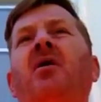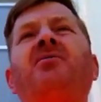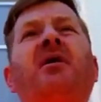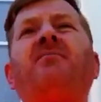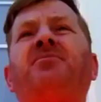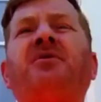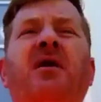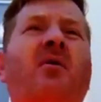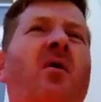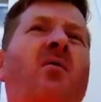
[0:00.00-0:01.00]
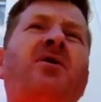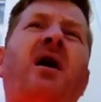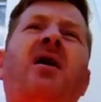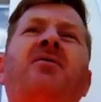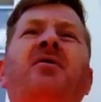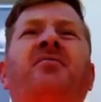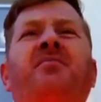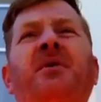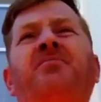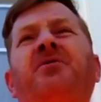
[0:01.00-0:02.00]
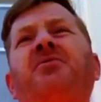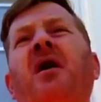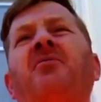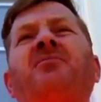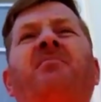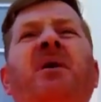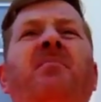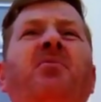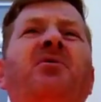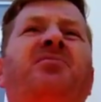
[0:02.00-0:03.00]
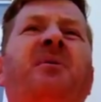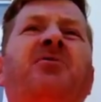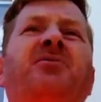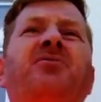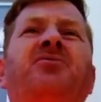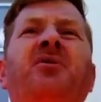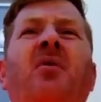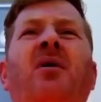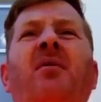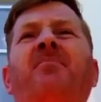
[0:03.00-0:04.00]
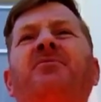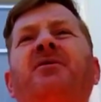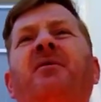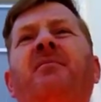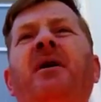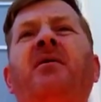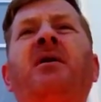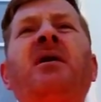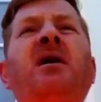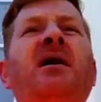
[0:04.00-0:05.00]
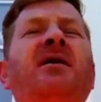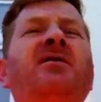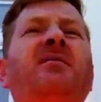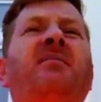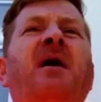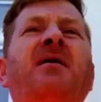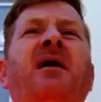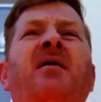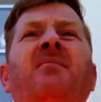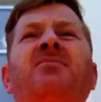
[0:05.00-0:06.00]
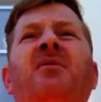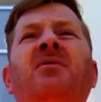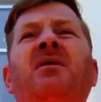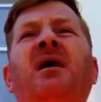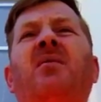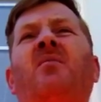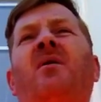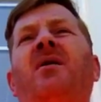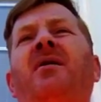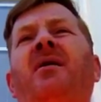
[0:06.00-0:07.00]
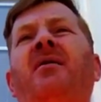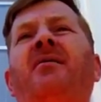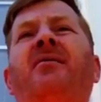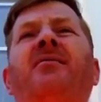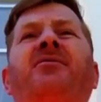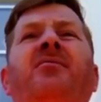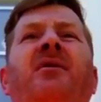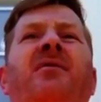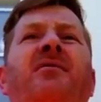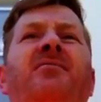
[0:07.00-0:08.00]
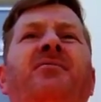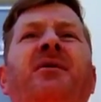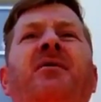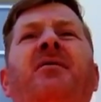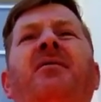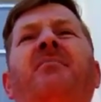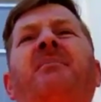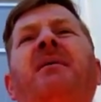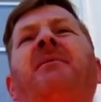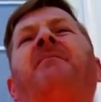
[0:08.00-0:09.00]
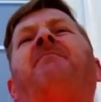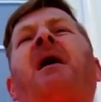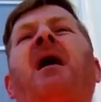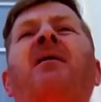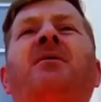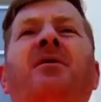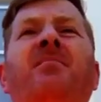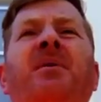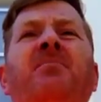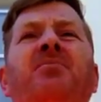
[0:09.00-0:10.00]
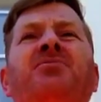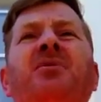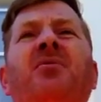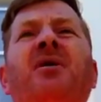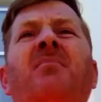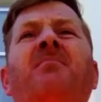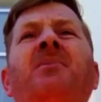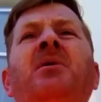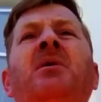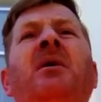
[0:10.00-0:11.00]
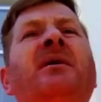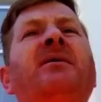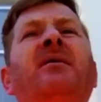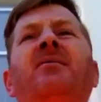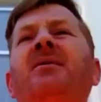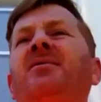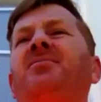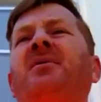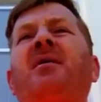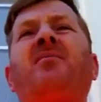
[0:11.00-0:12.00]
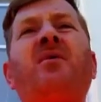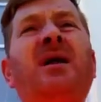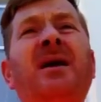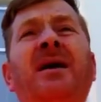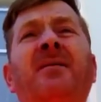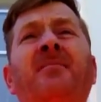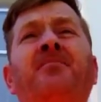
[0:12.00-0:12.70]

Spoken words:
They've said, oh yeah, there's 50,000 people expected to show up at the event. And then you find out it was only like 100, 200, 300, maybe 500 people showed up. You know, it's like, really?